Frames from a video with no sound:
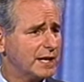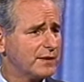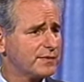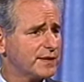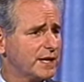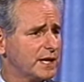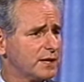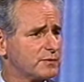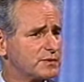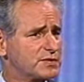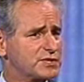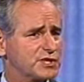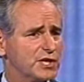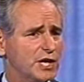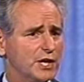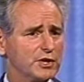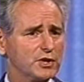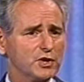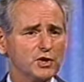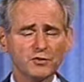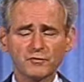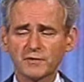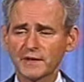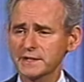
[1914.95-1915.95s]
I thought I was
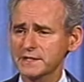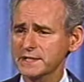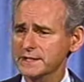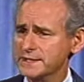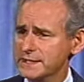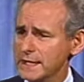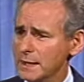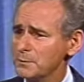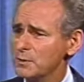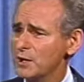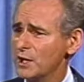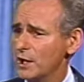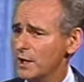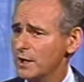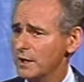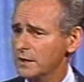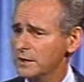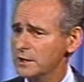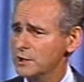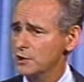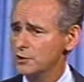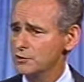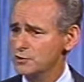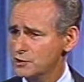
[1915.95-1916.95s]
starting over at the seminar,
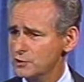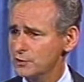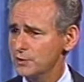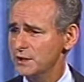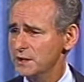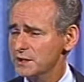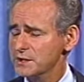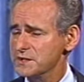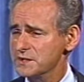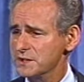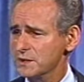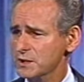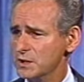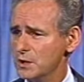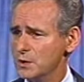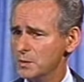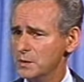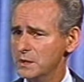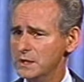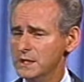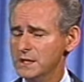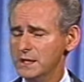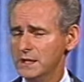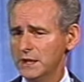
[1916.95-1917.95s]
you know, two years ago.